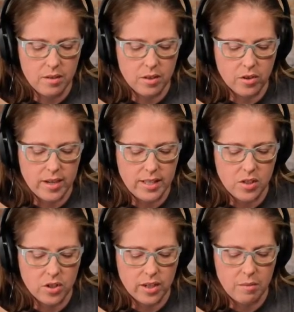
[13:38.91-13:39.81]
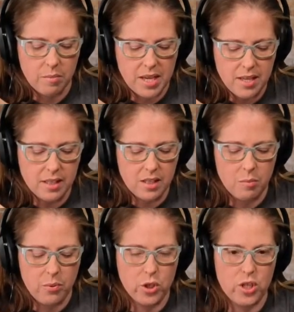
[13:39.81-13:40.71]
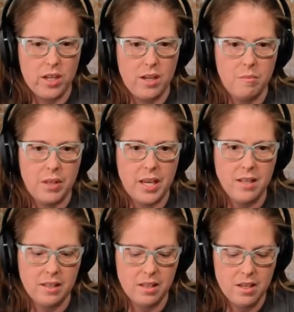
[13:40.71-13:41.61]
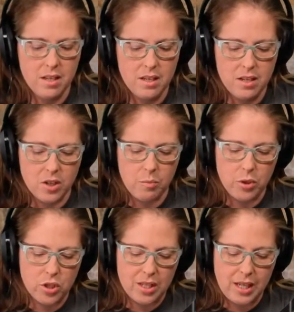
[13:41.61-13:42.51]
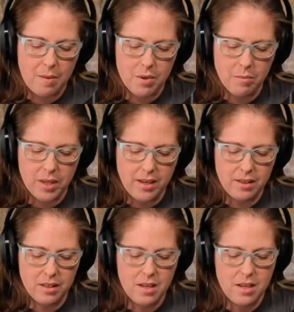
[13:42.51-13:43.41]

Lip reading: the crazy circuit piece to push it in place or to push the tape in place.